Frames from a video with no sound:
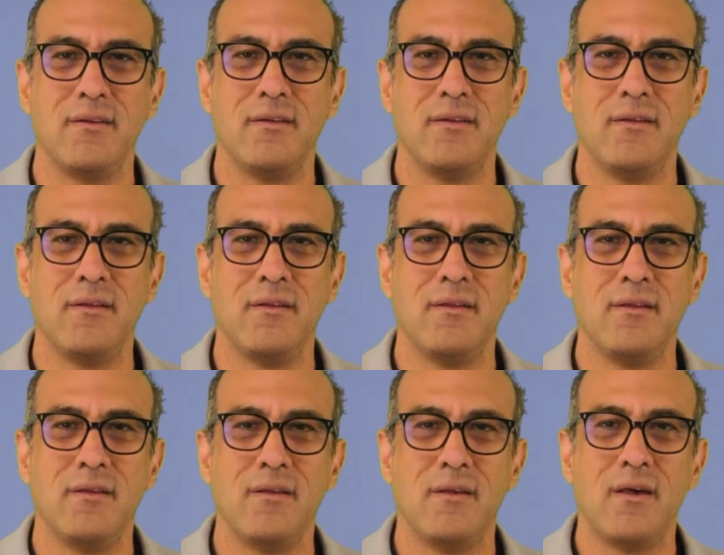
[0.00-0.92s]
all the
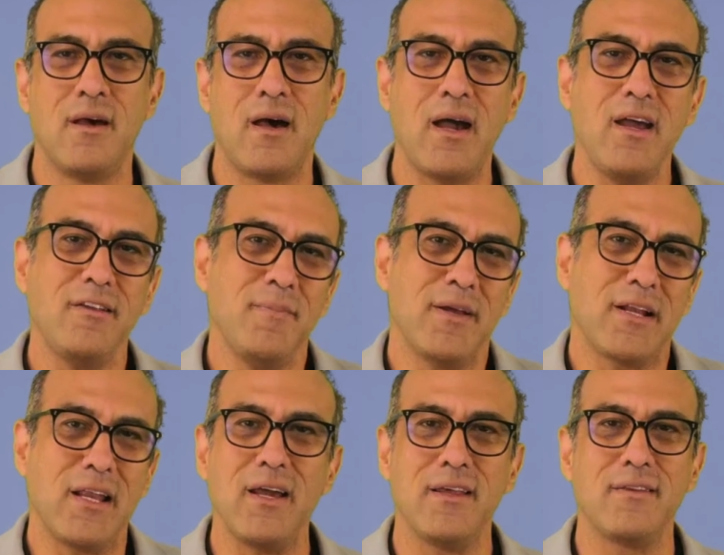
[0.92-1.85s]
logic has gone
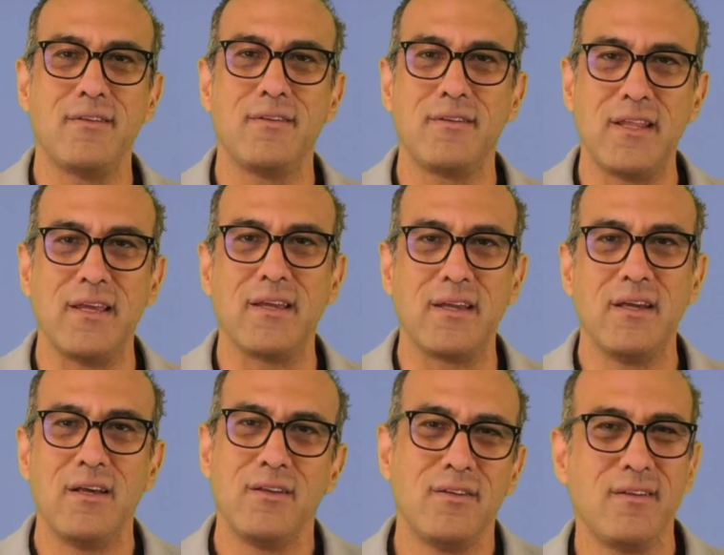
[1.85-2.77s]
through the wayside,
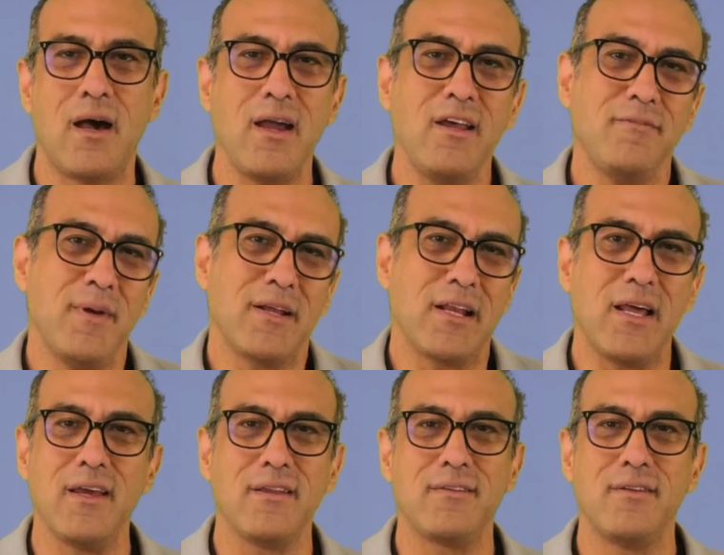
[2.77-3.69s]
I ask my
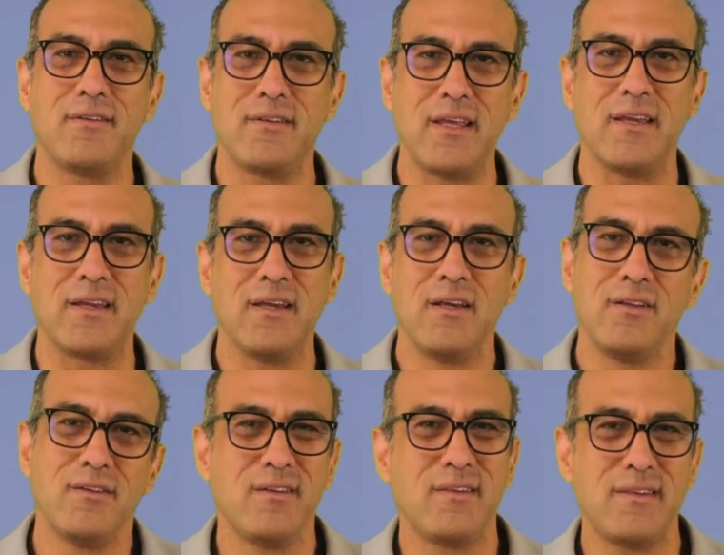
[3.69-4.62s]
clients to
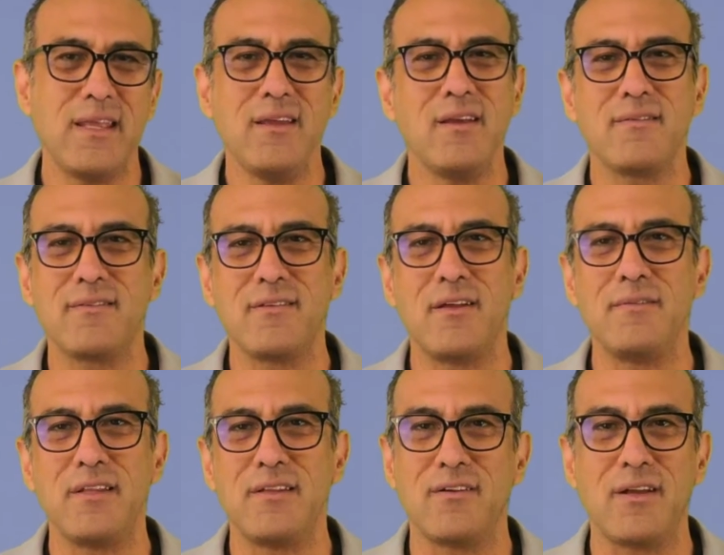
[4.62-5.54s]
think of
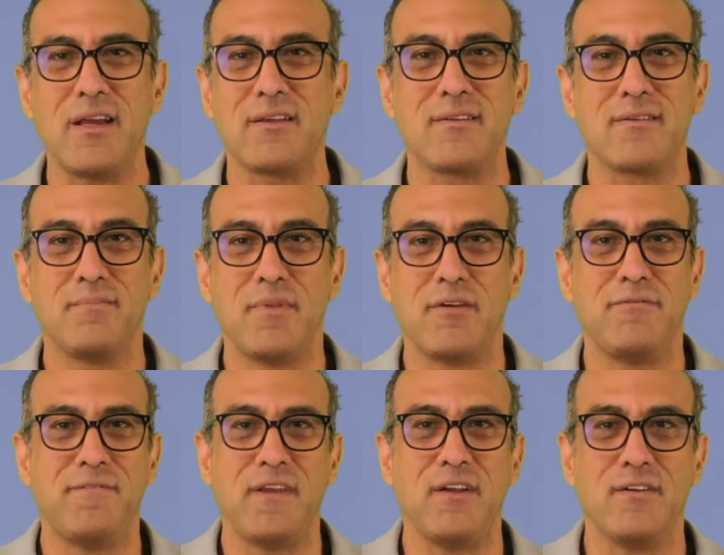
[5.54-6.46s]
something their ex may
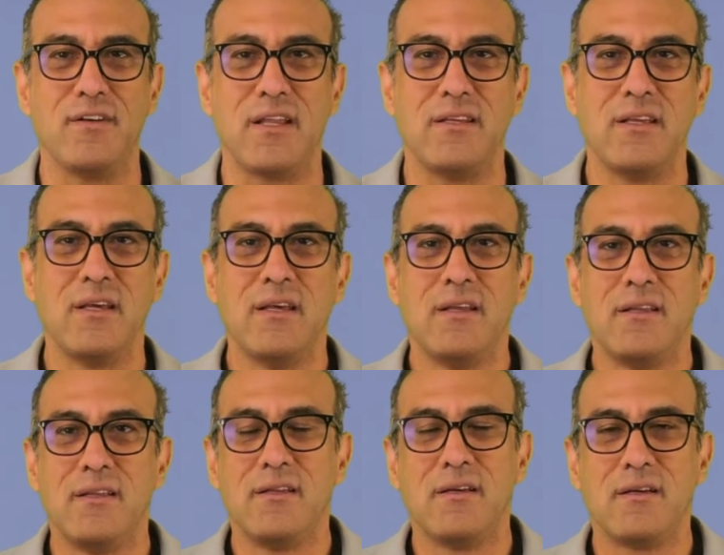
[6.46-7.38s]
fear
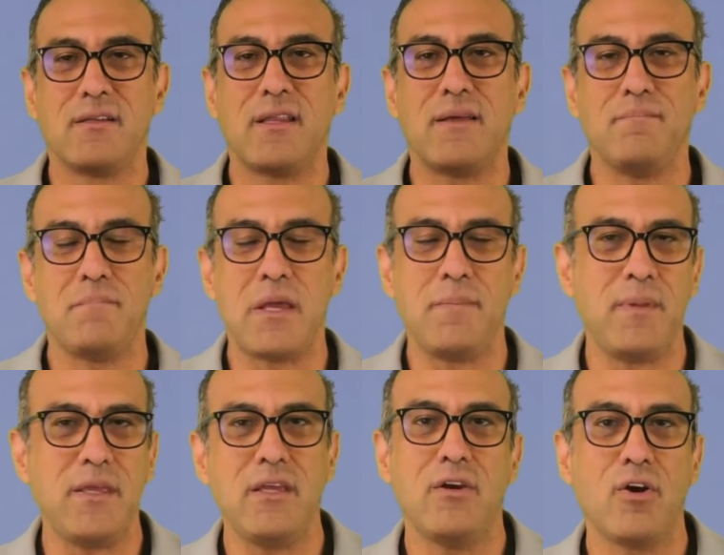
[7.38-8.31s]
that may
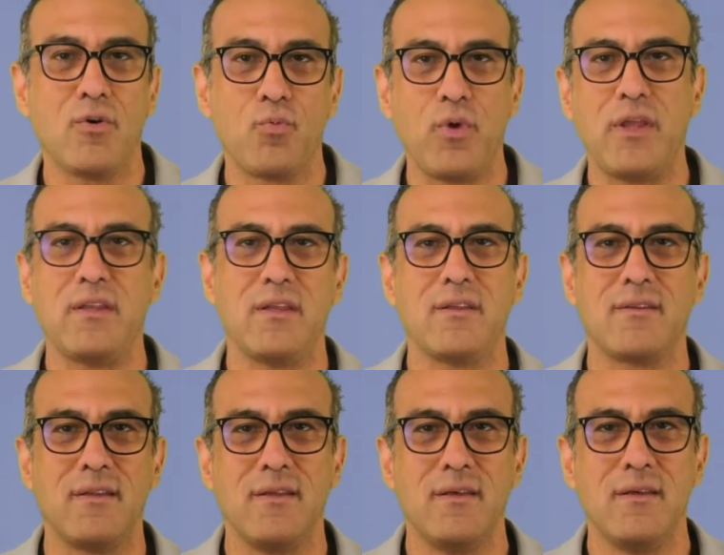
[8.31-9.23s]
be her
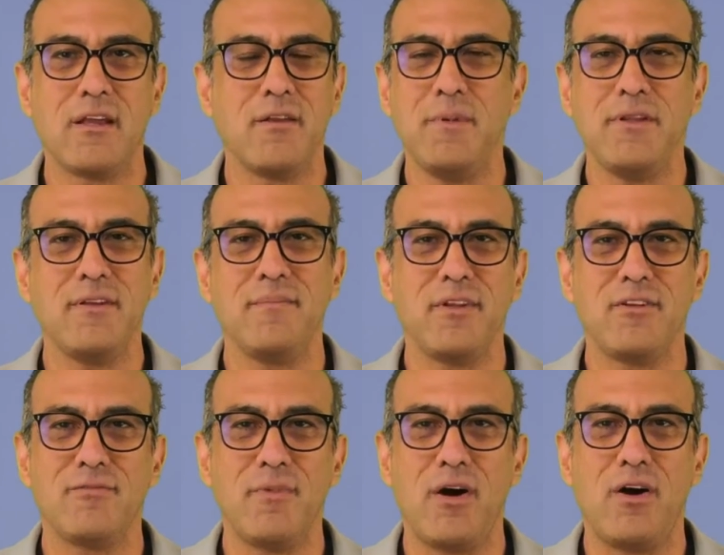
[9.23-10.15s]
weakness. It could be something
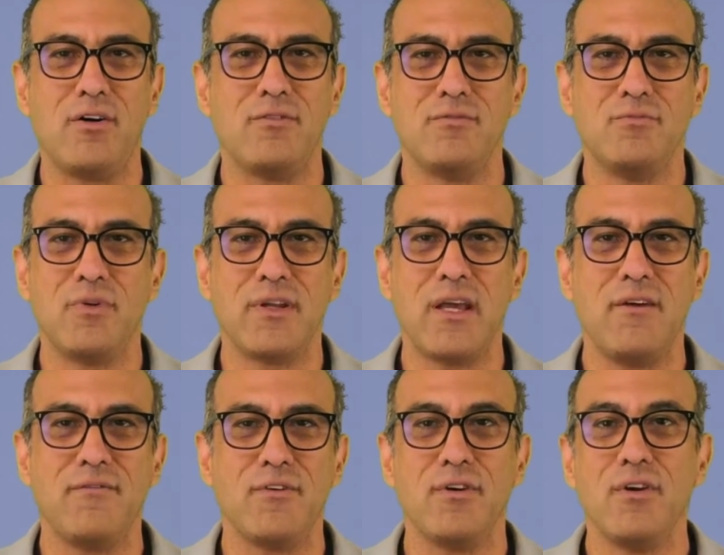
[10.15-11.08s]
small,
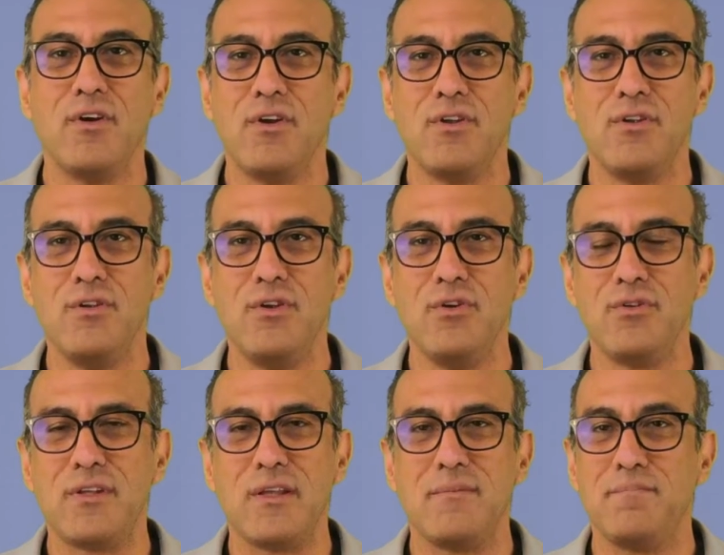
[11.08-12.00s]
whatever.
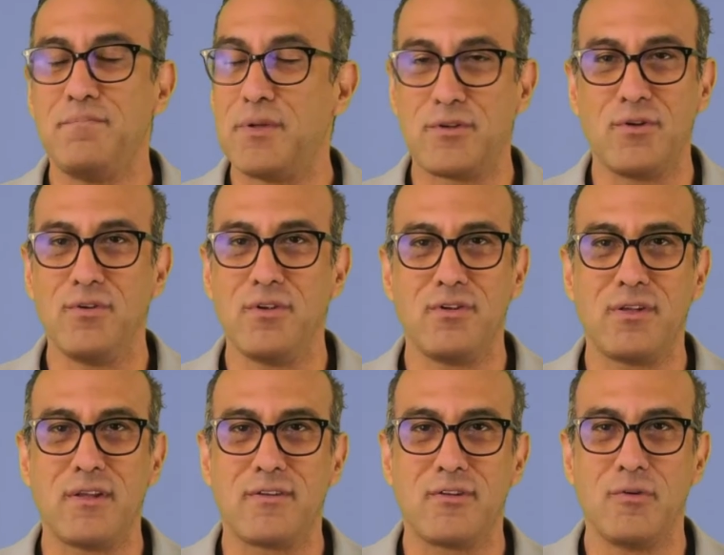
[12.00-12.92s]
Use it, but don't use
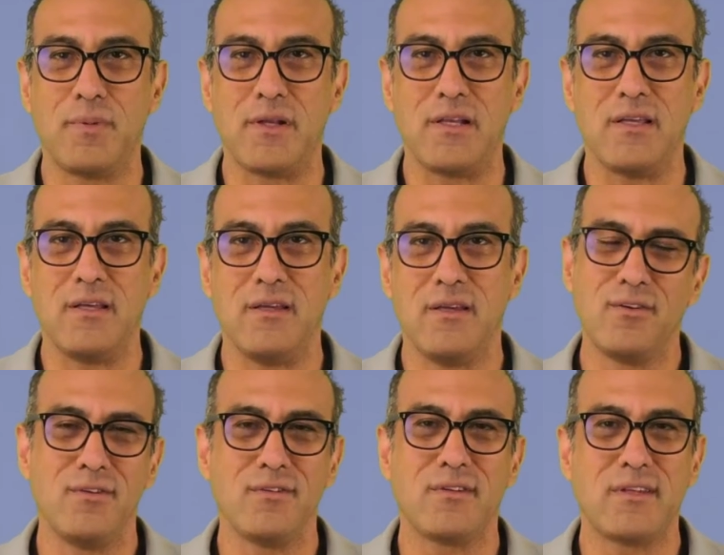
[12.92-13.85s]
it stupidly.
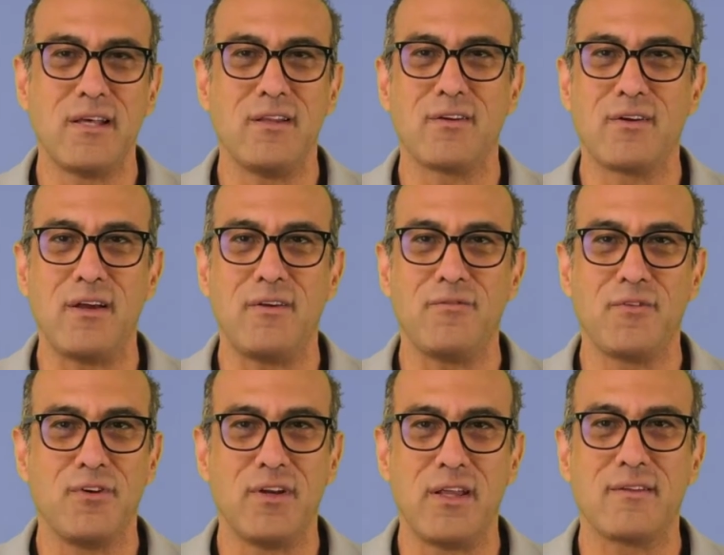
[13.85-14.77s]
Don't telegraph
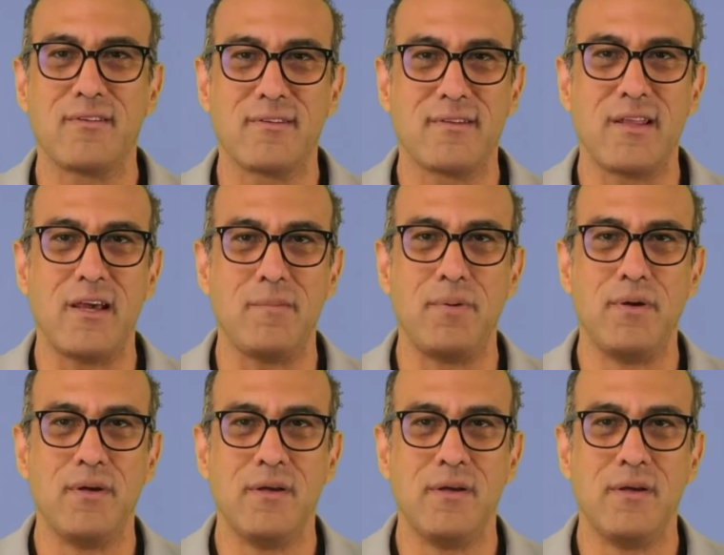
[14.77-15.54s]
your next step.